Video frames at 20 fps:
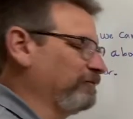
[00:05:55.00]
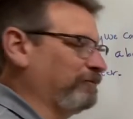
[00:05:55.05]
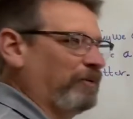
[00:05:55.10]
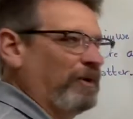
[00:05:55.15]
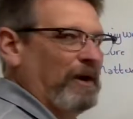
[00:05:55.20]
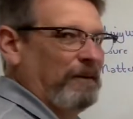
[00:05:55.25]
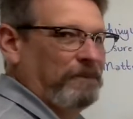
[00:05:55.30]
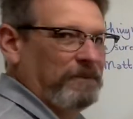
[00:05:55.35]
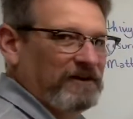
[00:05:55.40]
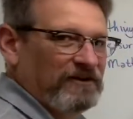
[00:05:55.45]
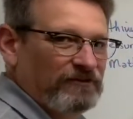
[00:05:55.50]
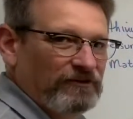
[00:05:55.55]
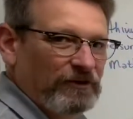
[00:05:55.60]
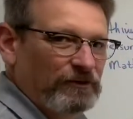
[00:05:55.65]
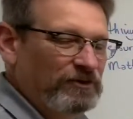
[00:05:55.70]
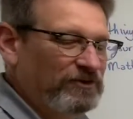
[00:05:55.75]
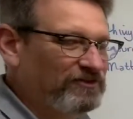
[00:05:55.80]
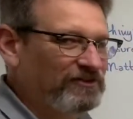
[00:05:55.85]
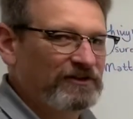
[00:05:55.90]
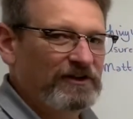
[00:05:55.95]
property. So
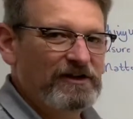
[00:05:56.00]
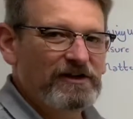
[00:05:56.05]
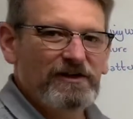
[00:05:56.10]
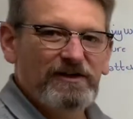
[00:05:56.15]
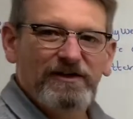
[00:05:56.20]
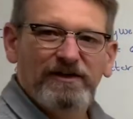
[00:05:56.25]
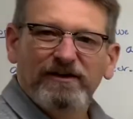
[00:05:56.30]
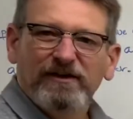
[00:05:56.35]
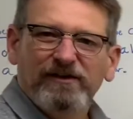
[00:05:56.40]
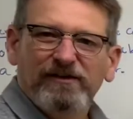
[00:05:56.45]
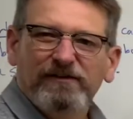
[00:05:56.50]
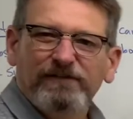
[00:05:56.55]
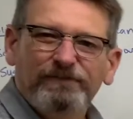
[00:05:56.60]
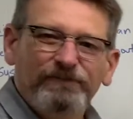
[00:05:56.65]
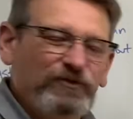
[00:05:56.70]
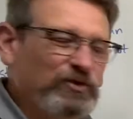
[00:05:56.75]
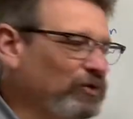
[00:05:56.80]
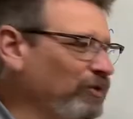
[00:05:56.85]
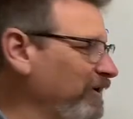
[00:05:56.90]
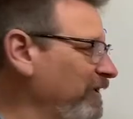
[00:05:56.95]
just
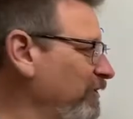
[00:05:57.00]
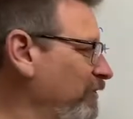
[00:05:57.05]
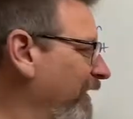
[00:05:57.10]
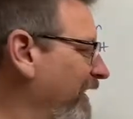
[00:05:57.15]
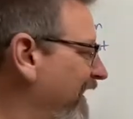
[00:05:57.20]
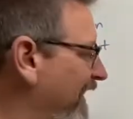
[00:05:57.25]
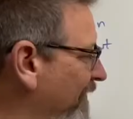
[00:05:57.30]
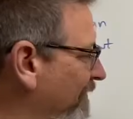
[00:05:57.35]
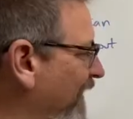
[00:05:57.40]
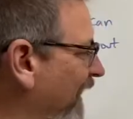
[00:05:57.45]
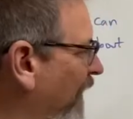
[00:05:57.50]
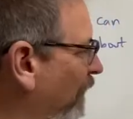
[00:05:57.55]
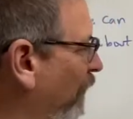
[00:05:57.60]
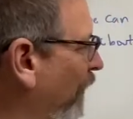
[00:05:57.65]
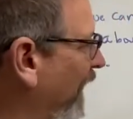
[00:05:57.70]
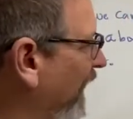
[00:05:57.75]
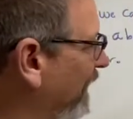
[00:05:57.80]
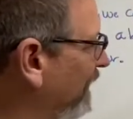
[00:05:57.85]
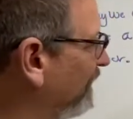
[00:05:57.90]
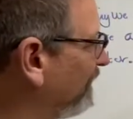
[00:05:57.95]
do it in your head that
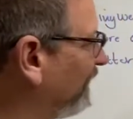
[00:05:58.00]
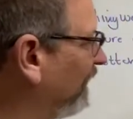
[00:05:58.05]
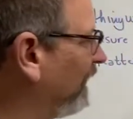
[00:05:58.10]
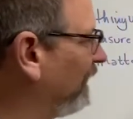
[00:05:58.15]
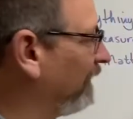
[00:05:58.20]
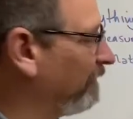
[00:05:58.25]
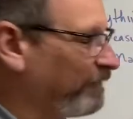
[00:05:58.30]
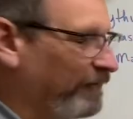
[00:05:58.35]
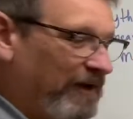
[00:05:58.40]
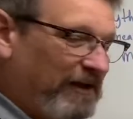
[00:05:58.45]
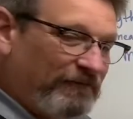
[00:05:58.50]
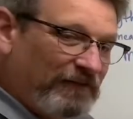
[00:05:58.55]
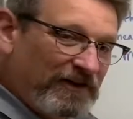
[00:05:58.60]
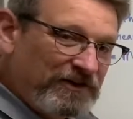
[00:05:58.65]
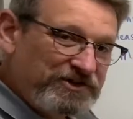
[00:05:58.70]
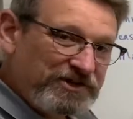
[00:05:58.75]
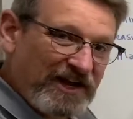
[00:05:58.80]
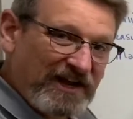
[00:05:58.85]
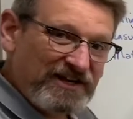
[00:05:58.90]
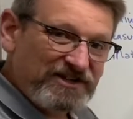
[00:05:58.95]
way. Does it if, if I
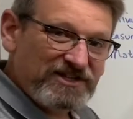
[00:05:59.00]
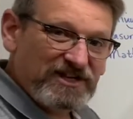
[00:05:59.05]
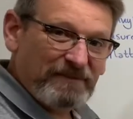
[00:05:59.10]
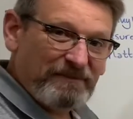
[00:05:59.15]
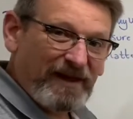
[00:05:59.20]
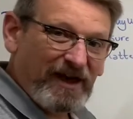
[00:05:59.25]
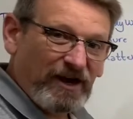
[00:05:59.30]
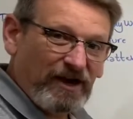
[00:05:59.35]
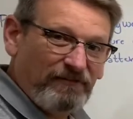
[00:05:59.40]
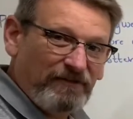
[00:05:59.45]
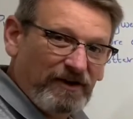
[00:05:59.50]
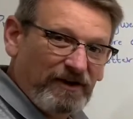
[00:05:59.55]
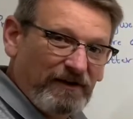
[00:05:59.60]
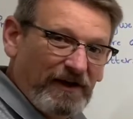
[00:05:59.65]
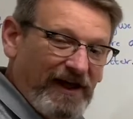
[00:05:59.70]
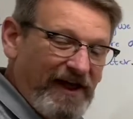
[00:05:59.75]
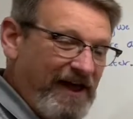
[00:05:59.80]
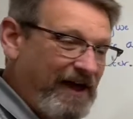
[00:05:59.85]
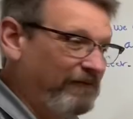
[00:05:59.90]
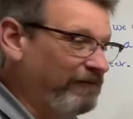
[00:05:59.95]
change the amount of it I
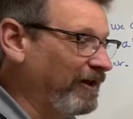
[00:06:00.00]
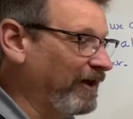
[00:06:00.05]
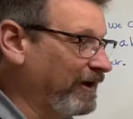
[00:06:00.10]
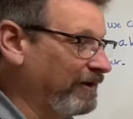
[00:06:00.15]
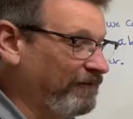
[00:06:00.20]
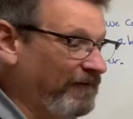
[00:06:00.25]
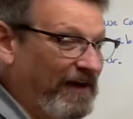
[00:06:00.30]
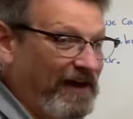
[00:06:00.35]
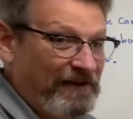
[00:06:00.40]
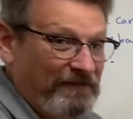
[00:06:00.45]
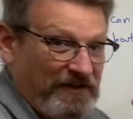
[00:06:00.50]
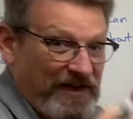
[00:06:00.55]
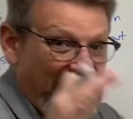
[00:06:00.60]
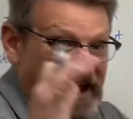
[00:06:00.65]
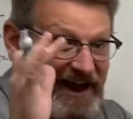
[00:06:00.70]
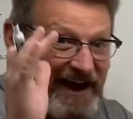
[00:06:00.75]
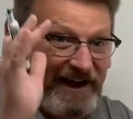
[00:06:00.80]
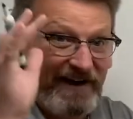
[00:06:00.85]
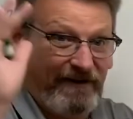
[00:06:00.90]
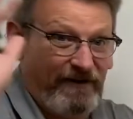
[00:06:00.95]
have, like if I have
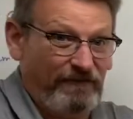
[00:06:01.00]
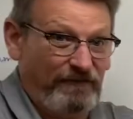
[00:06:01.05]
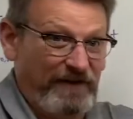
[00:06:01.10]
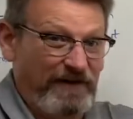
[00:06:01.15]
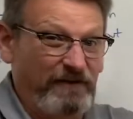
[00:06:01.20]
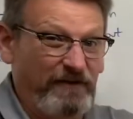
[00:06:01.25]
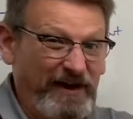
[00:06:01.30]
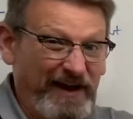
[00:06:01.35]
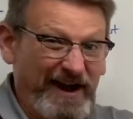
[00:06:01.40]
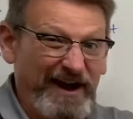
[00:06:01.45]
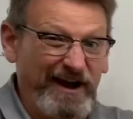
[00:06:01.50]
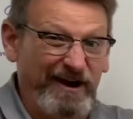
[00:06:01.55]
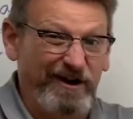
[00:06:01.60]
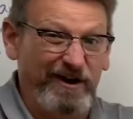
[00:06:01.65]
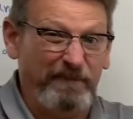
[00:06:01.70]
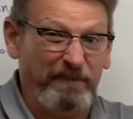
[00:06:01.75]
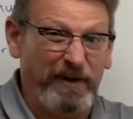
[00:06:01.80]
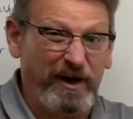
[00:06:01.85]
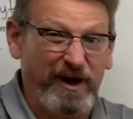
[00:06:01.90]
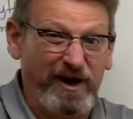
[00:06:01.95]
air, if I have air in
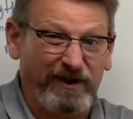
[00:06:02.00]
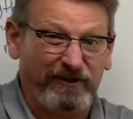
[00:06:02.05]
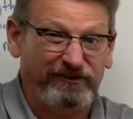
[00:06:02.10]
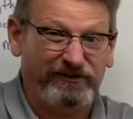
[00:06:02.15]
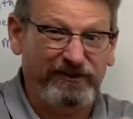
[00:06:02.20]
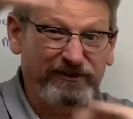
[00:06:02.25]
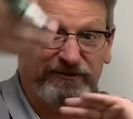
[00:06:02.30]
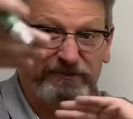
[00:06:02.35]
a box this